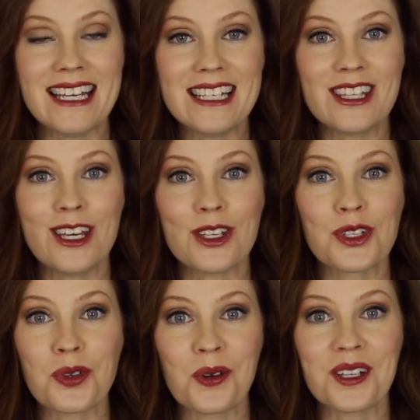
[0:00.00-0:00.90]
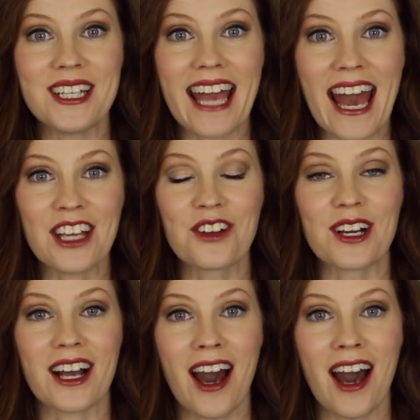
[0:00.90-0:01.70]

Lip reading: is the historically accurate